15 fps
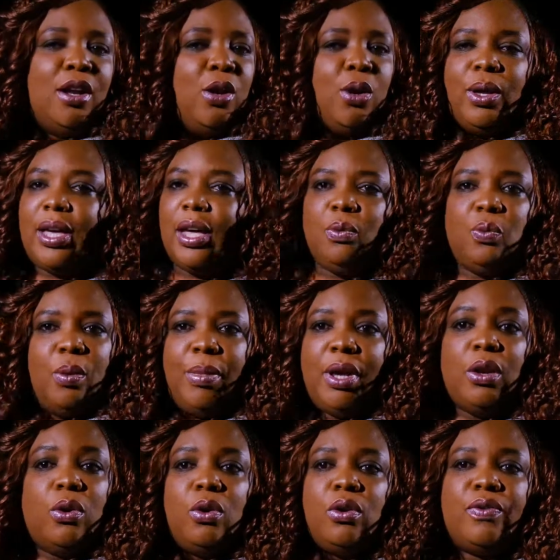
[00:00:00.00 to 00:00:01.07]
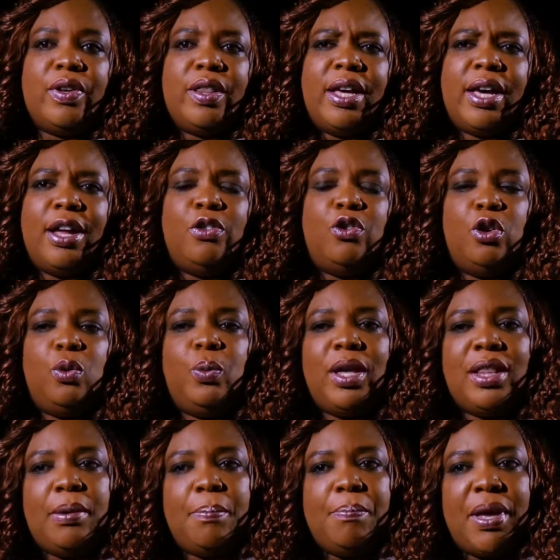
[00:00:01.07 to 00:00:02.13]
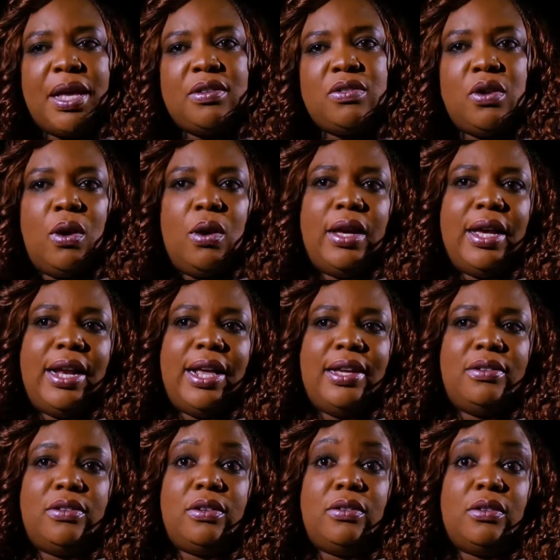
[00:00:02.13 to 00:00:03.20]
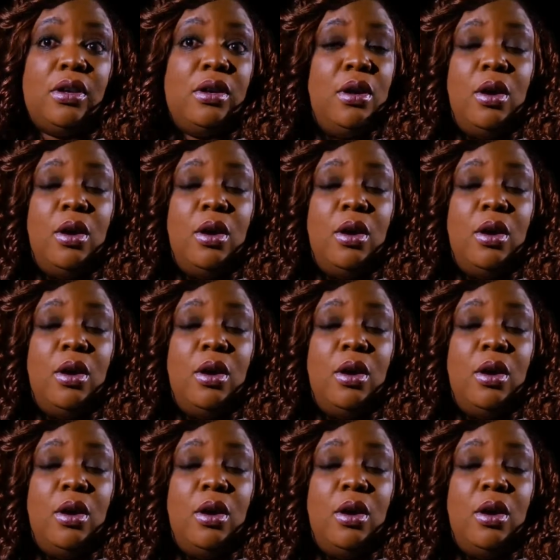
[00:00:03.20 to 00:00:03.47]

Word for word: Look at women all over the country. We are the best organizers.